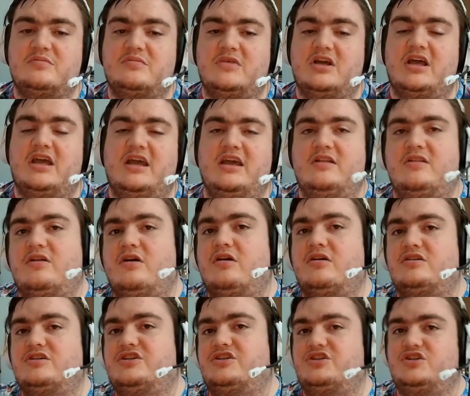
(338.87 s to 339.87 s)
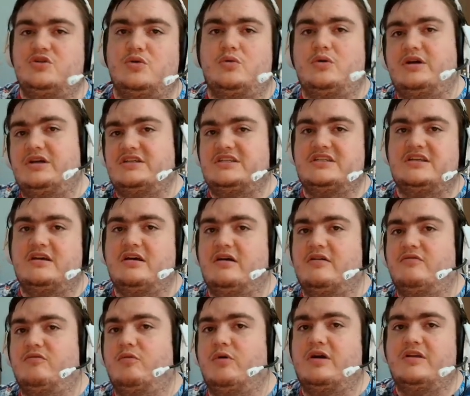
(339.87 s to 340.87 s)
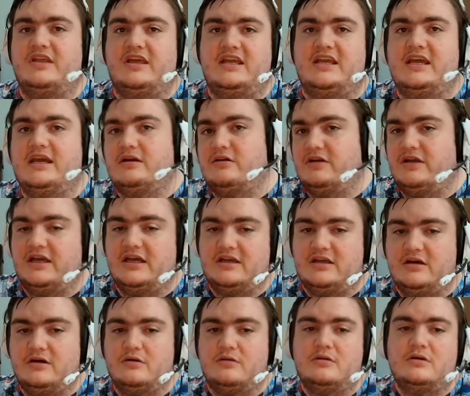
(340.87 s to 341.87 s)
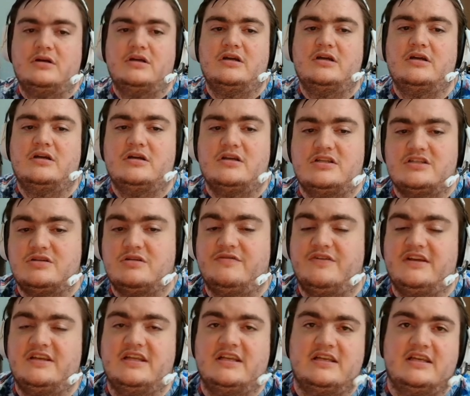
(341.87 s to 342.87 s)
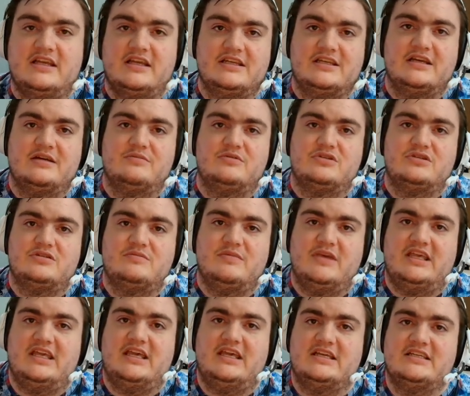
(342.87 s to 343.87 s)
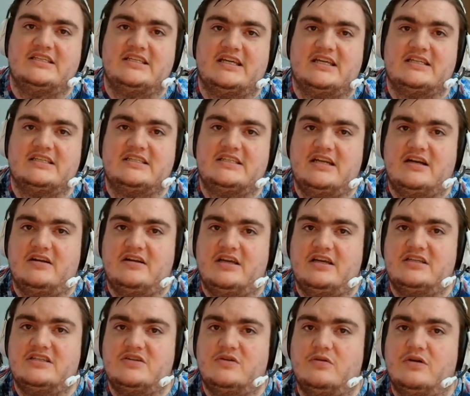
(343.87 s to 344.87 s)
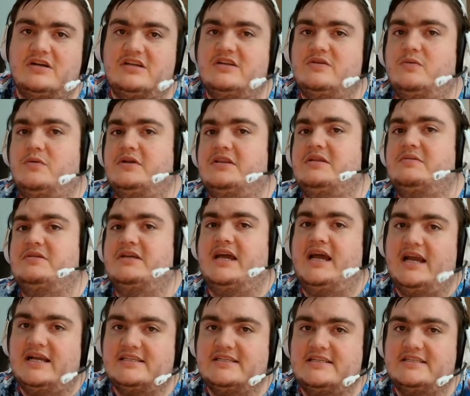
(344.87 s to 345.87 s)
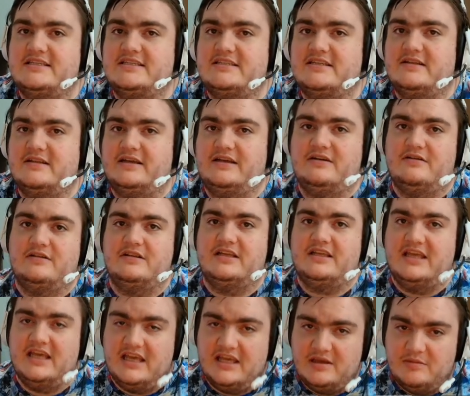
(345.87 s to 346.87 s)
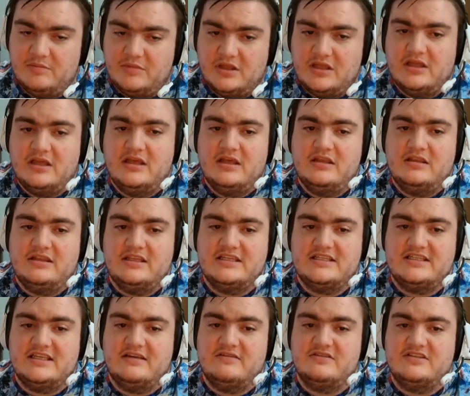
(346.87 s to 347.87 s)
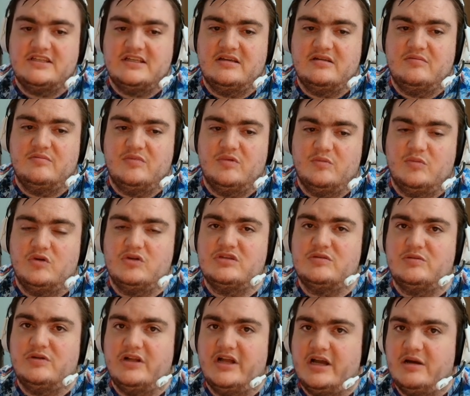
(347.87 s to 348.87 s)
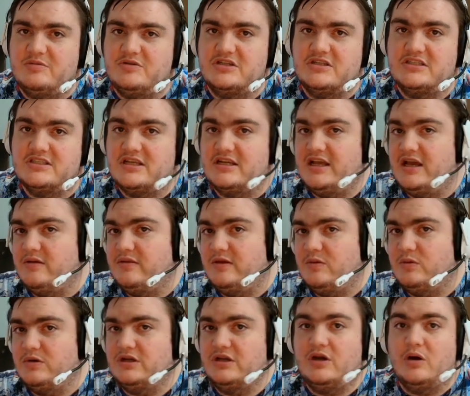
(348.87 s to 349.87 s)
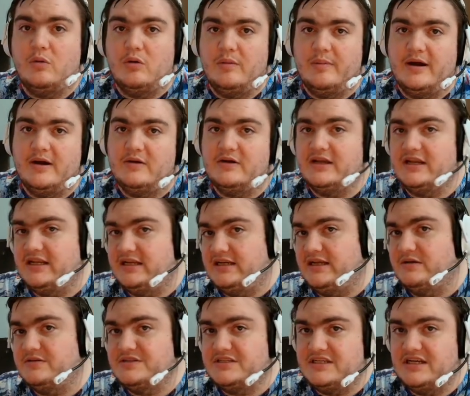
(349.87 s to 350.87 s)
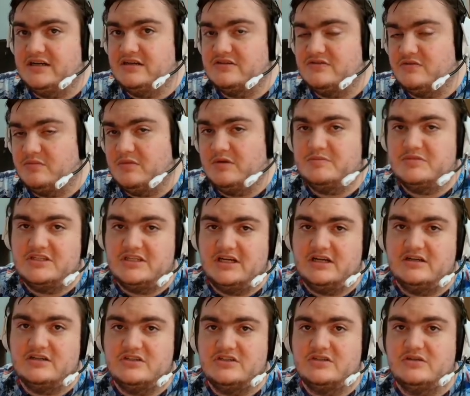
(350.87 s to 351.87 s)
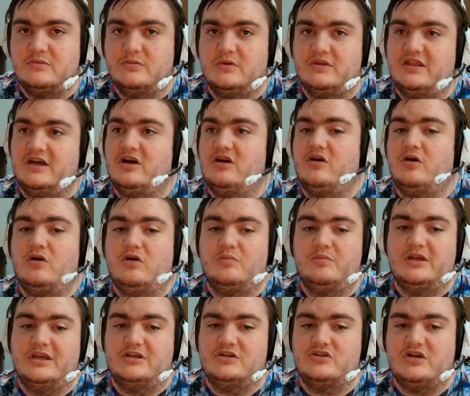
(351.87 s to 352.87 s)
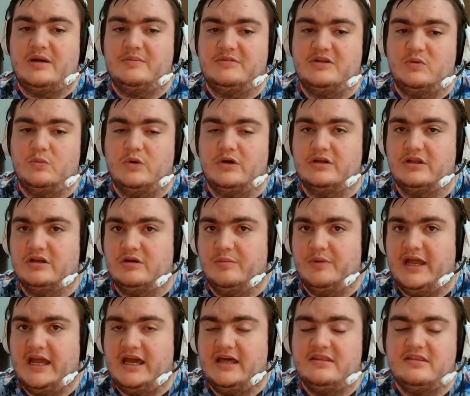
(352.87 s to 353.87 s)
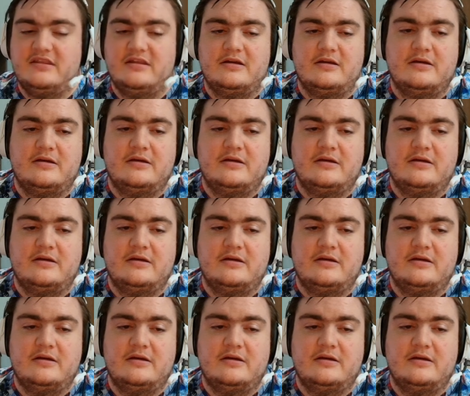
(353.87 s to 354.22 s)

a large choice of where they can or can't go. So if I didn't end up making a second staircase, or I didn't want them to access it till later in the game, this gives them multiple options on how they want to go about getting downstairs from upstairs without all being trapped in one little path.